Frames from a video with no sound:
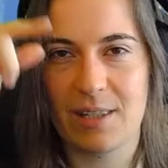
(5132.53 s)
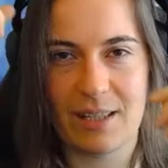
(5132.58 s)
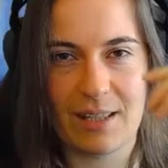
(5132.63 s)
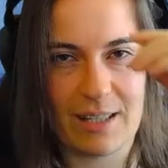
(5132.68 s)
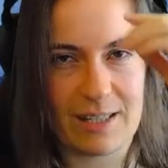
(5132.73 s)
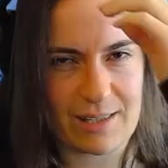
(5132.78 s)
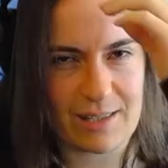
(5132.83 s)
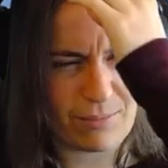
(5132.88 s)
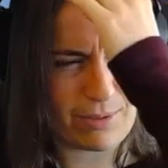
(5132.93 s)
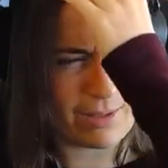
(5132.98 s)

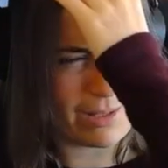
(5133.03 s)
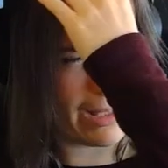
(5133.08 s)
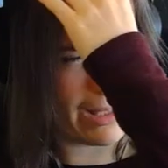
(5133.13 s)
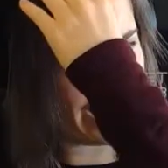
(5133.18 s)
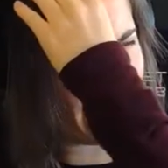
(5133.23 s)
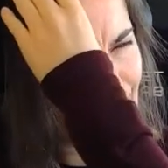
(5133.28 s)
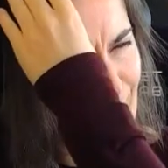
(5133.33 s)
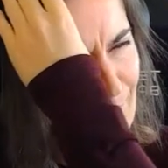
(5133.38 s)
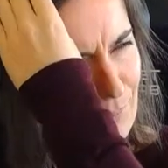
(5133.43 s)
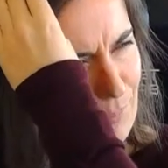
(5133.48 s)
this and be
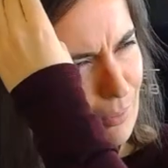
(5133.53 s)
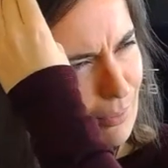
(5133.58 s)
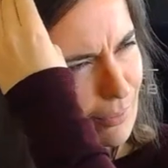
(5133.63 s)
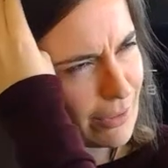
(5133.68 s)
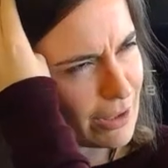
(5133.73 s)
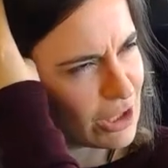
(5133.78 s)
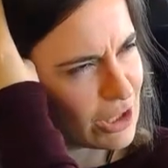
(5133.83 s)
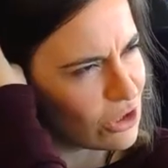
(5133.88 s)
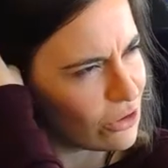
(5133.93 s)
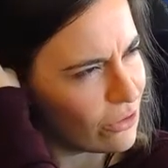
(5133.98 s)
like, I'm
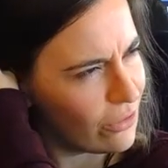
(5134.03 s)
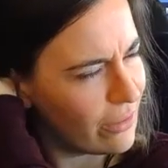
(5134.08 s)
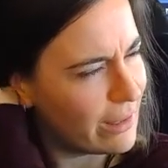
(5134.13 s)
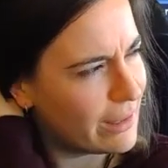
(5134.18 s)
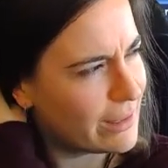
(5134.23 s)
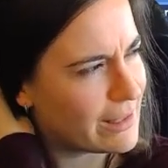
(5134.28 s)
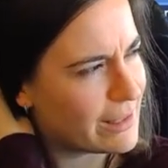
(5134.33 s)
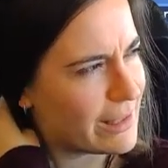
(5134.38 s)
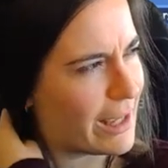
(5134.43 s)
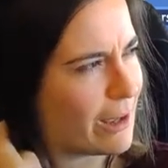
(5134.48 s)
pretty sure
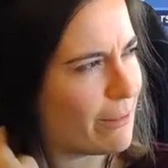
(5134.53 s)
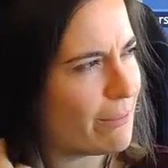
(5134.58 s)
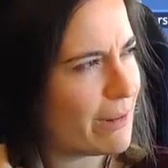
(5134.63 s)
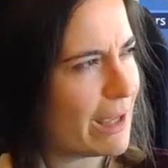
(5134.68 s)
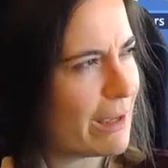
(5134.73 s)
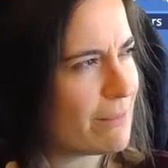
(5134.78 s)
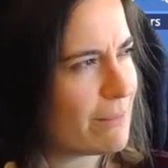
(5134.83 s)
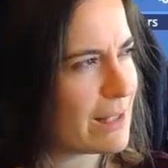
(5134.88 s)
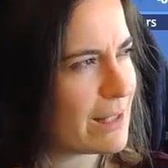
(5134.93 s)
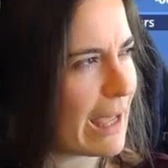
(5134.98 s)
Sam
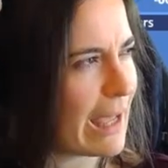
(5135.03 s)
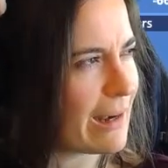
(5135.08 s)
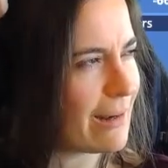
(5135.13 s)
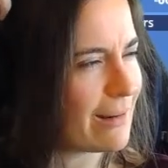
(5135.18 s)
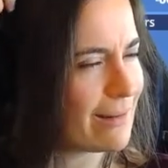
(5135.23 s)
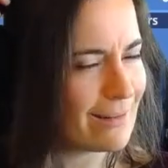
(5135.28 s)
named that.